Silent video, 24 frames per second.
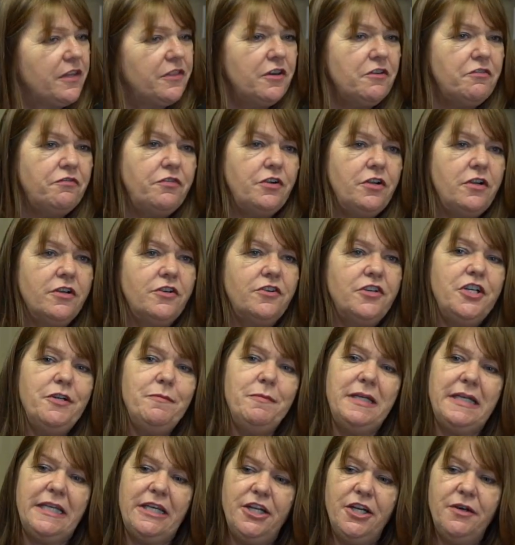The full
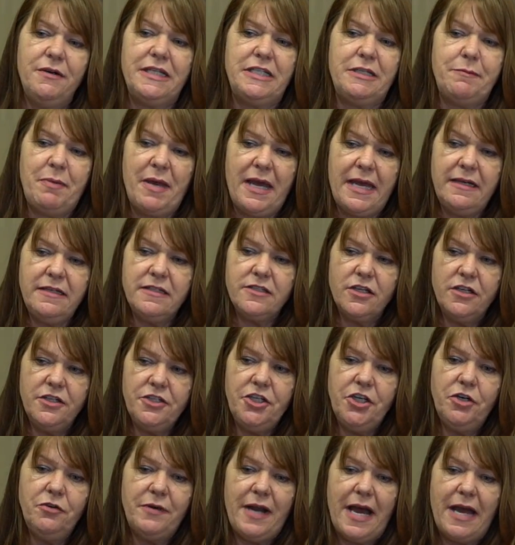grooming, it depends on
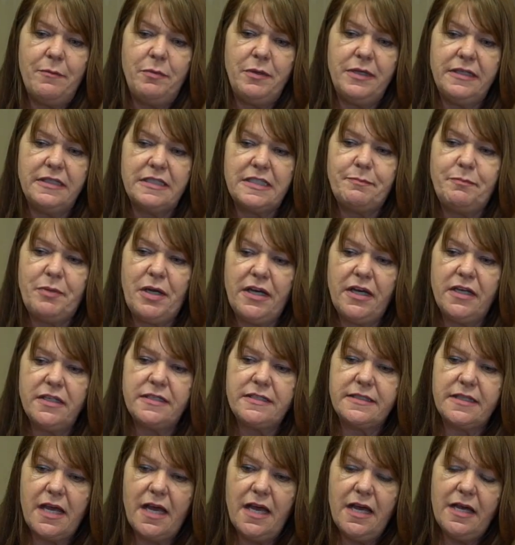your rabbit,
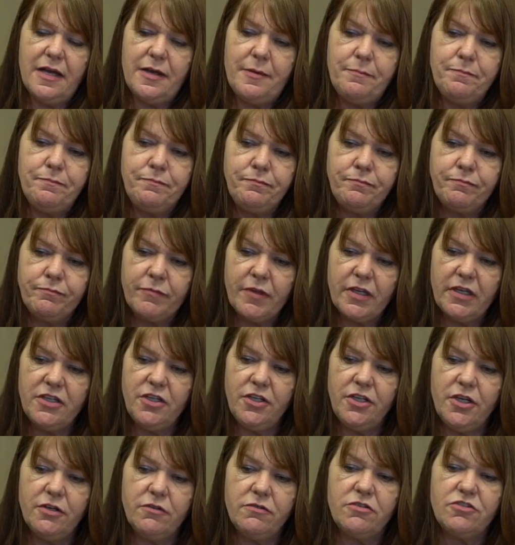but,
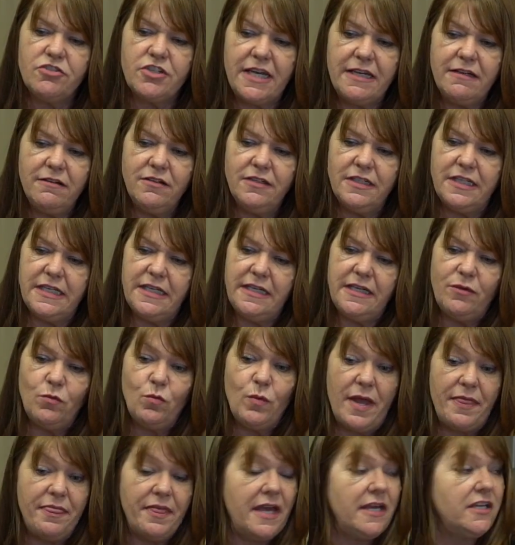generally,
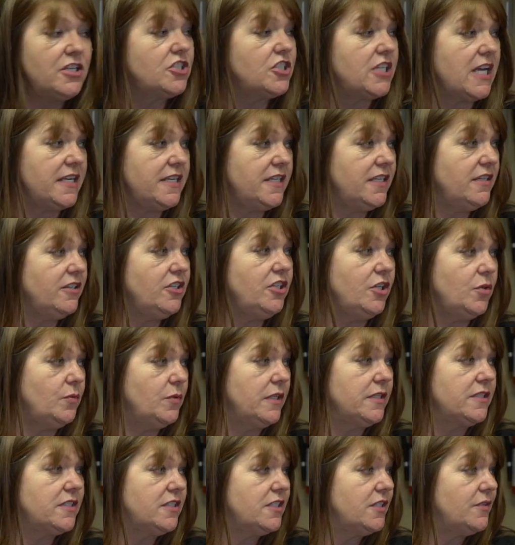when they're shedding, you
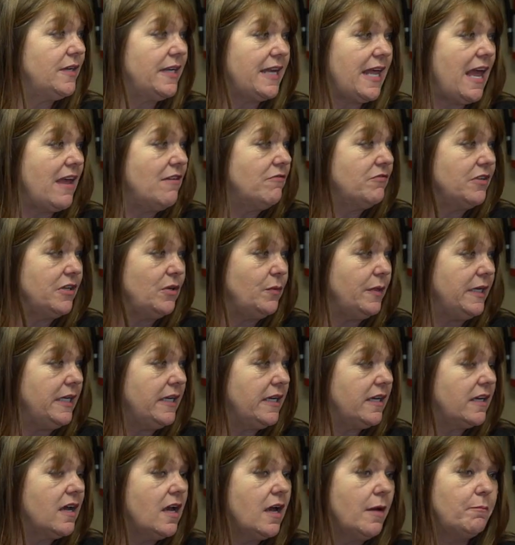want to do it every
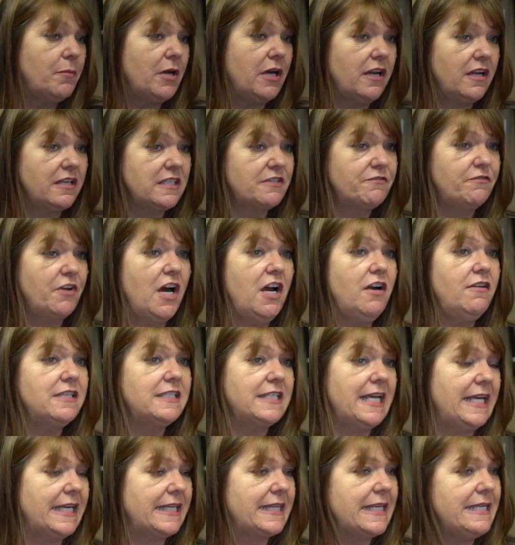week. But as far as
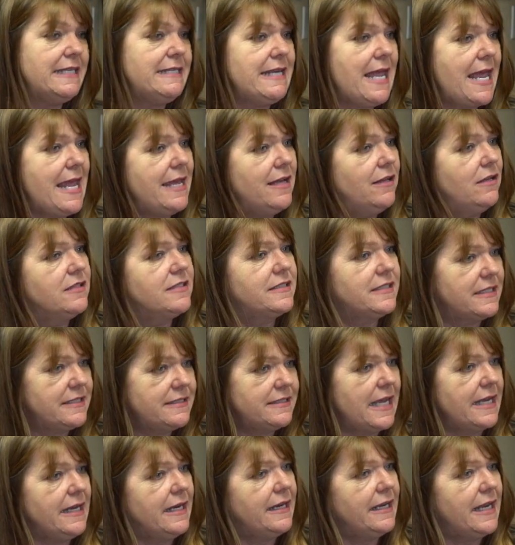like the nails, the
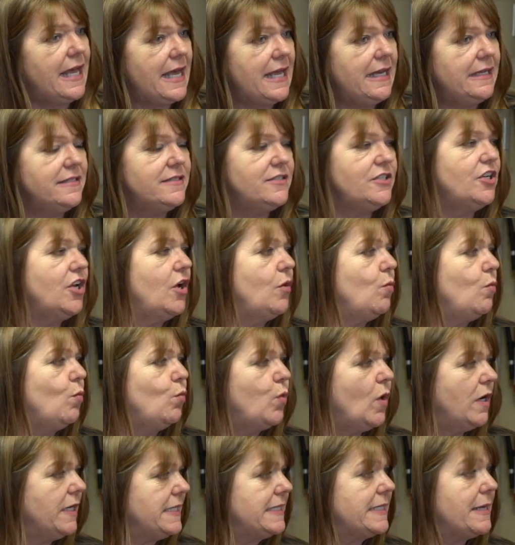scent glands,
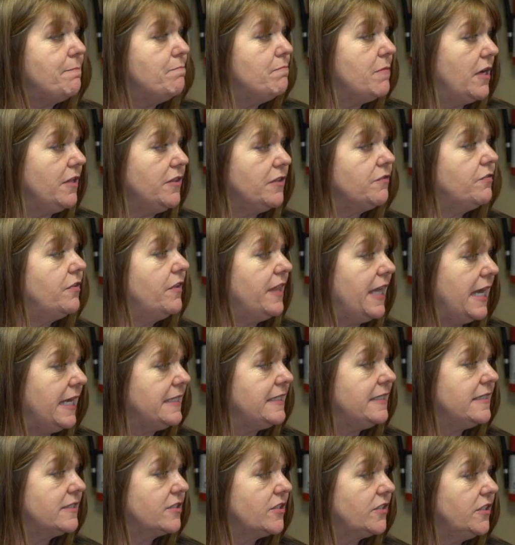once a month for
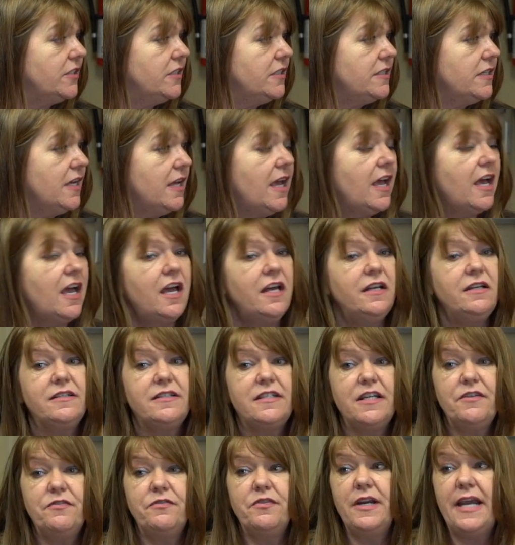that is good. And
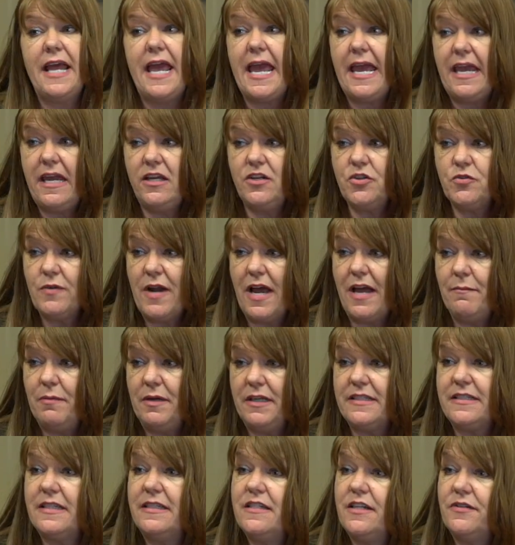different age
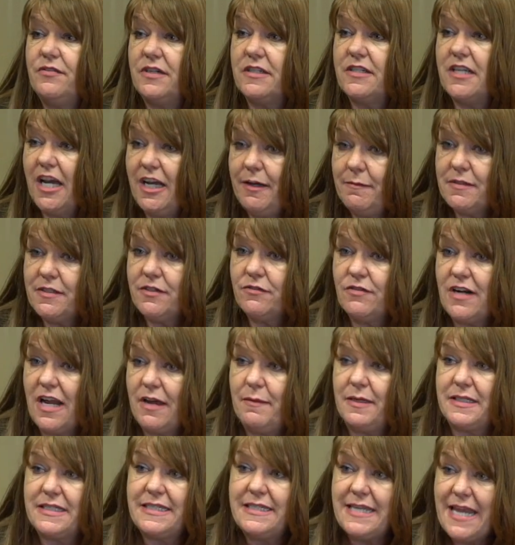rabbits and different types of
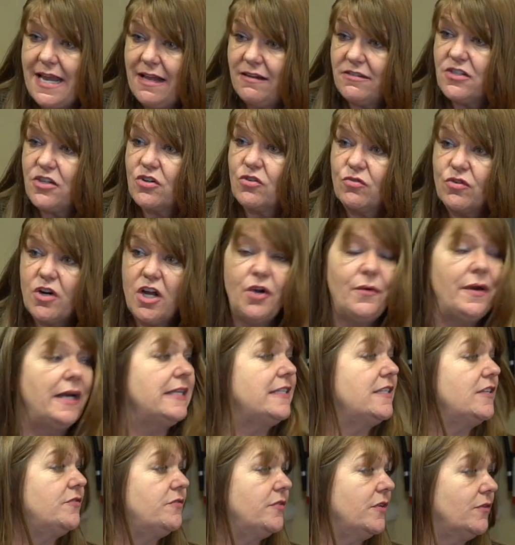rabbits, nails grow at
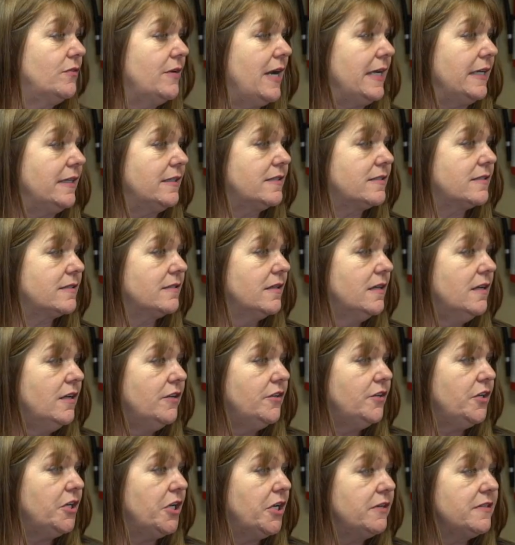different rates.
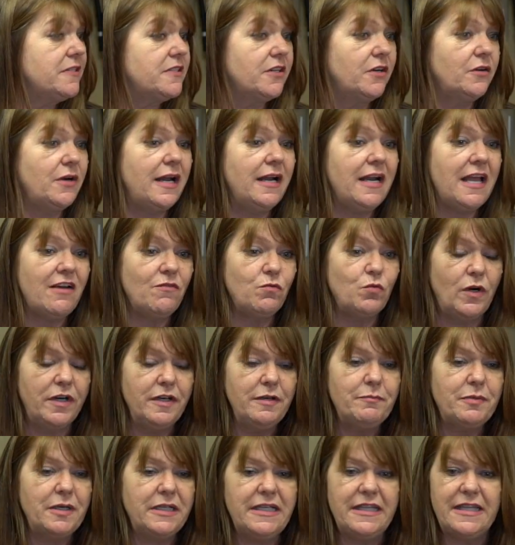So I'll have
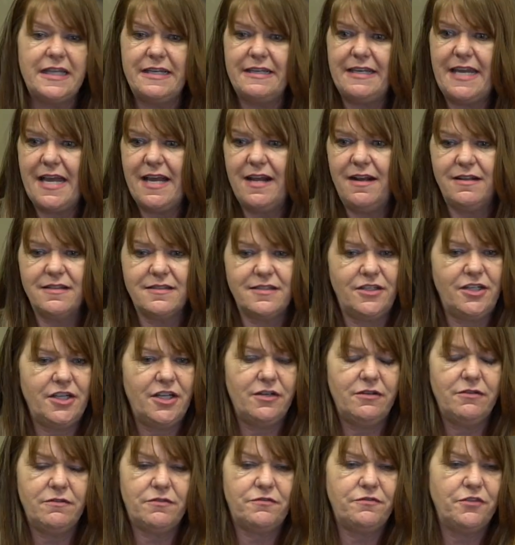one bunny, the nails,
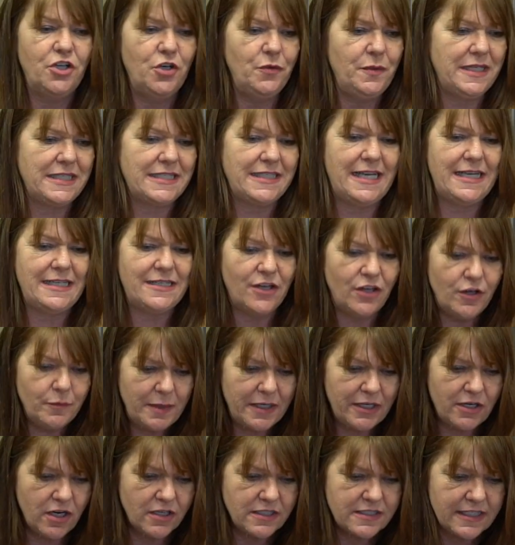4 weeks later, oh my
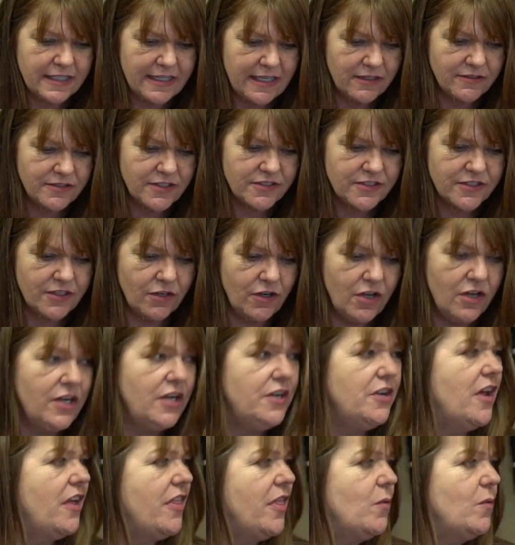gosh, the nails are so long.
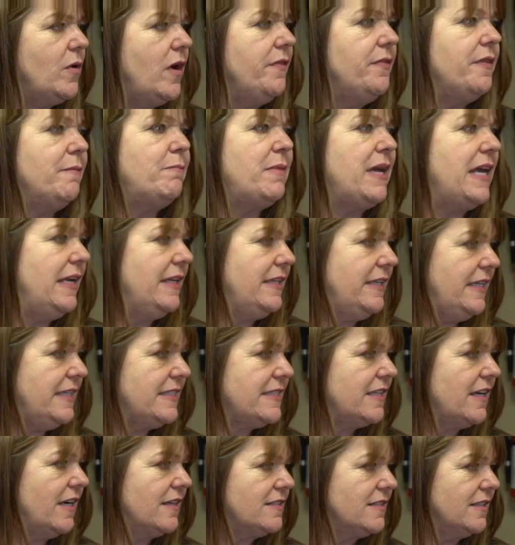Another one that barely needs
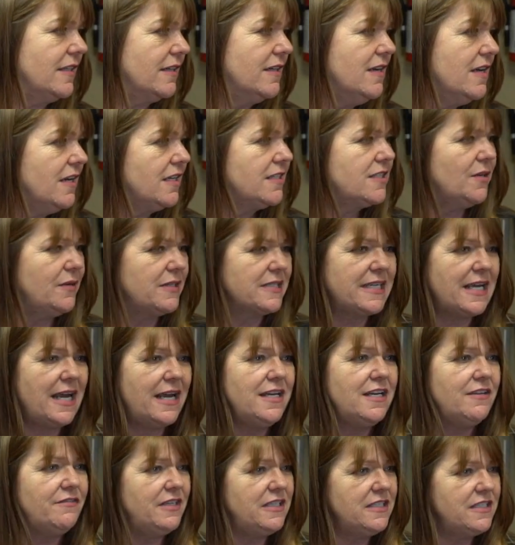cutting. So it's
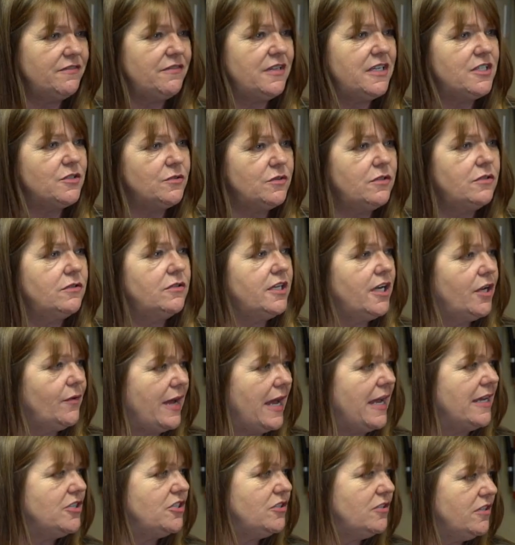kind of individual,
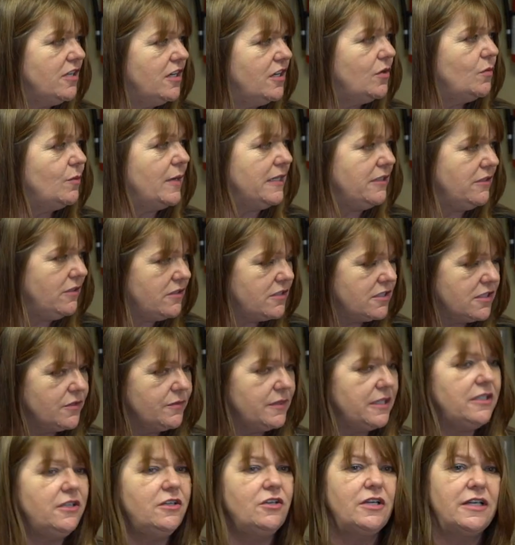as you know, when you do
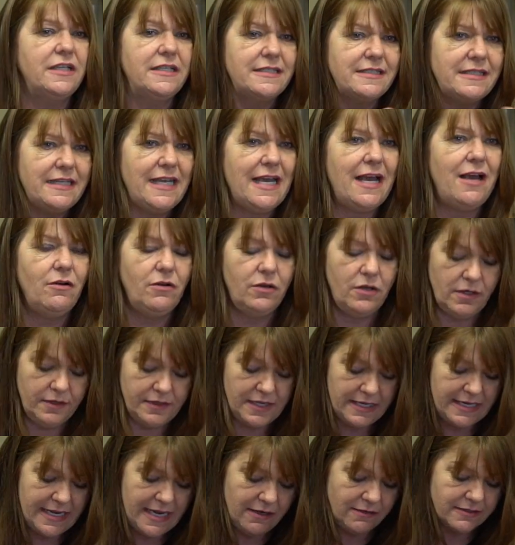it, you can see how long
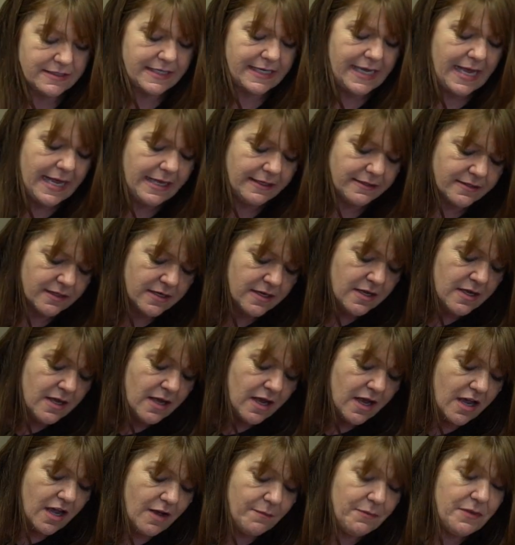the nails get.
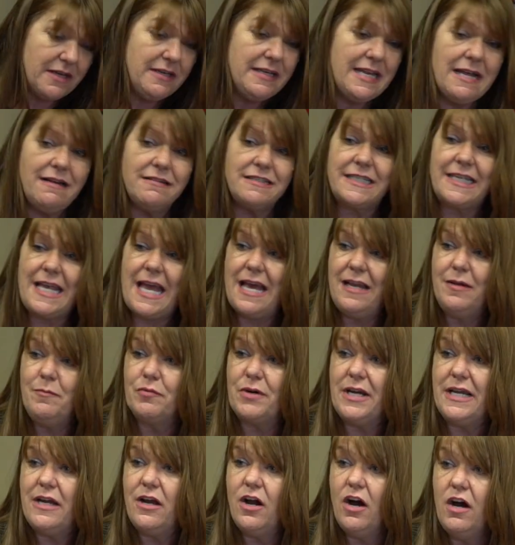The nails can
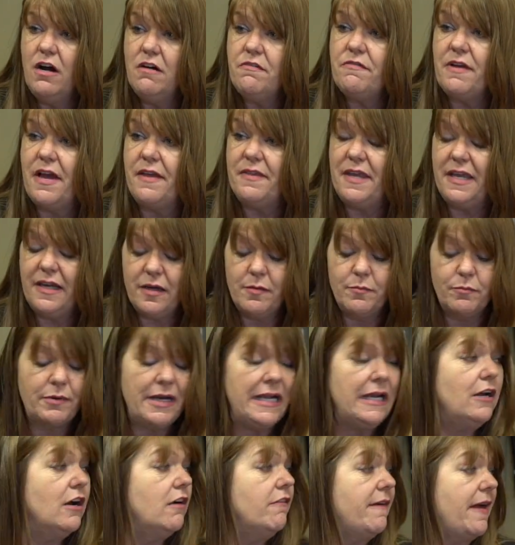break off, and they can
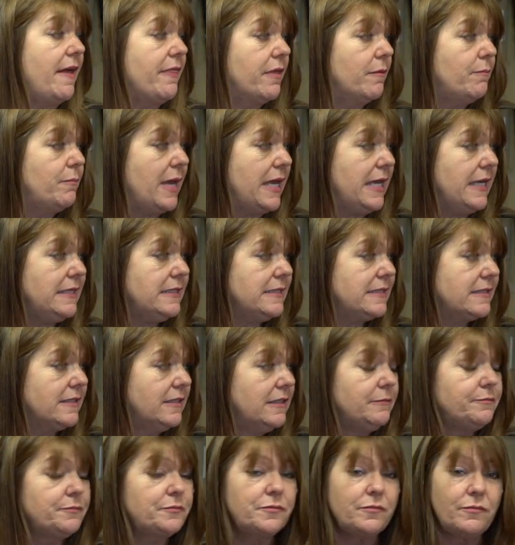break off at the base.
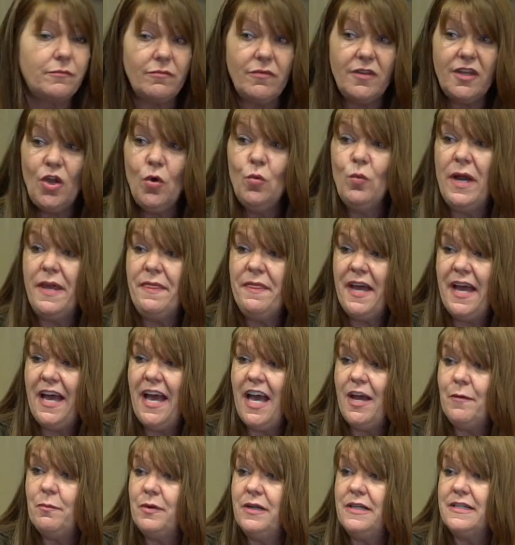When that
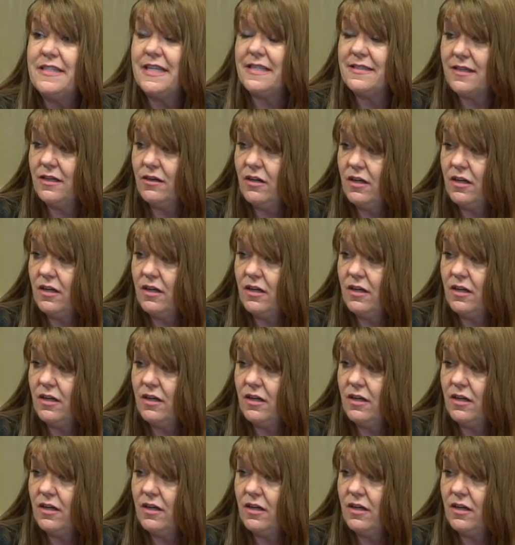happens, there's a